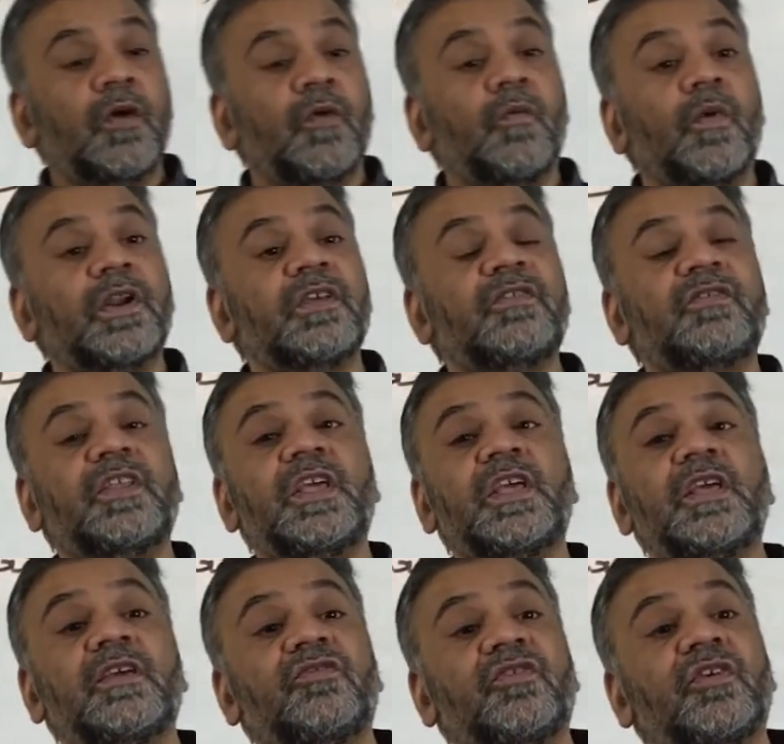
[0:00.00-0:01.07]
What is
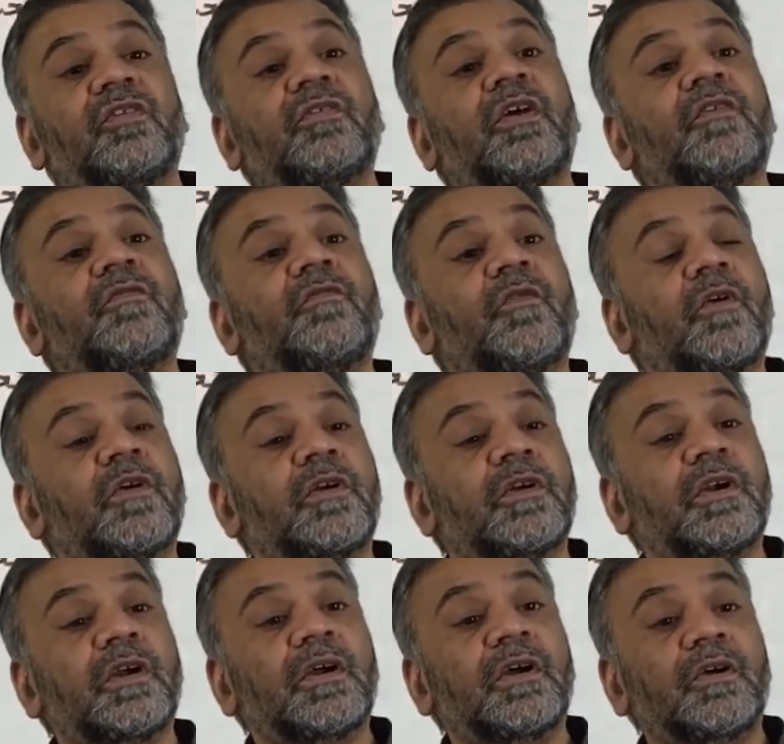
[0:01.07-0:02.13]
the singular for